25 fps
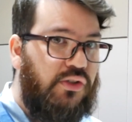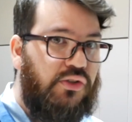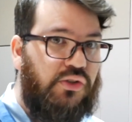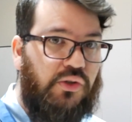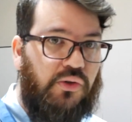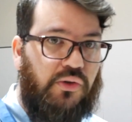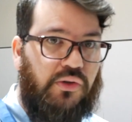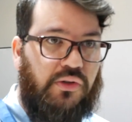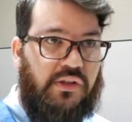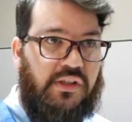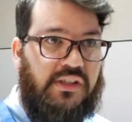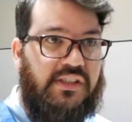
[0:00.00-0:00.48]

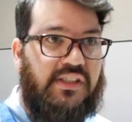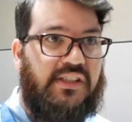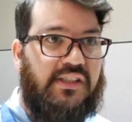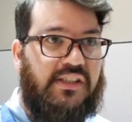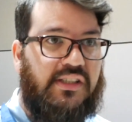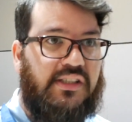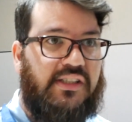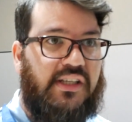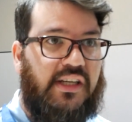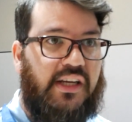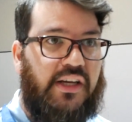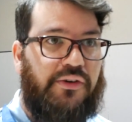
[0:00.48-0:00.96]
So this is
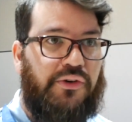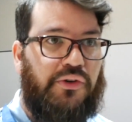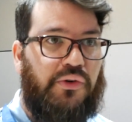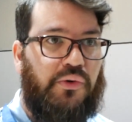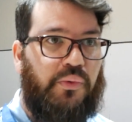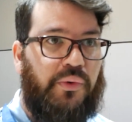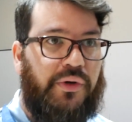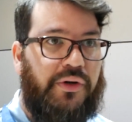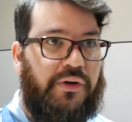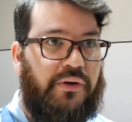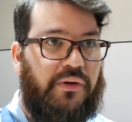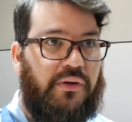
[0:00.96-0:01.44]
the
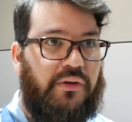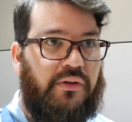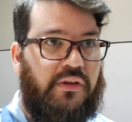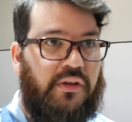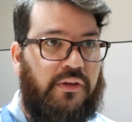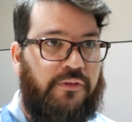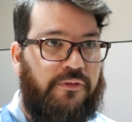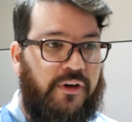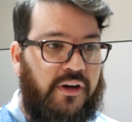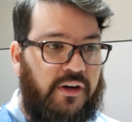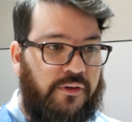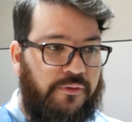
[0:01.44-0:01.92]
scenario where
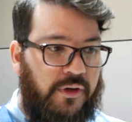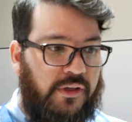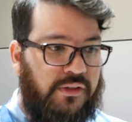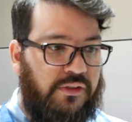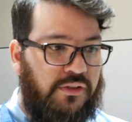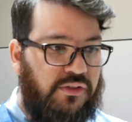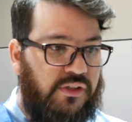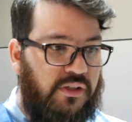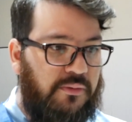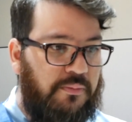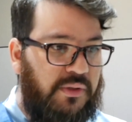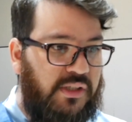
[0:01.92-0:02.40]
the
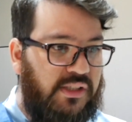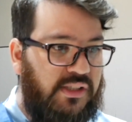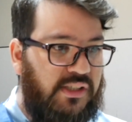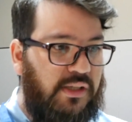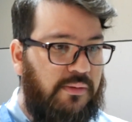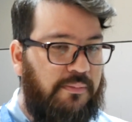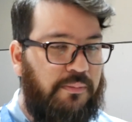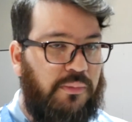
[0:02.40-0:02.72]
firefighters are busy,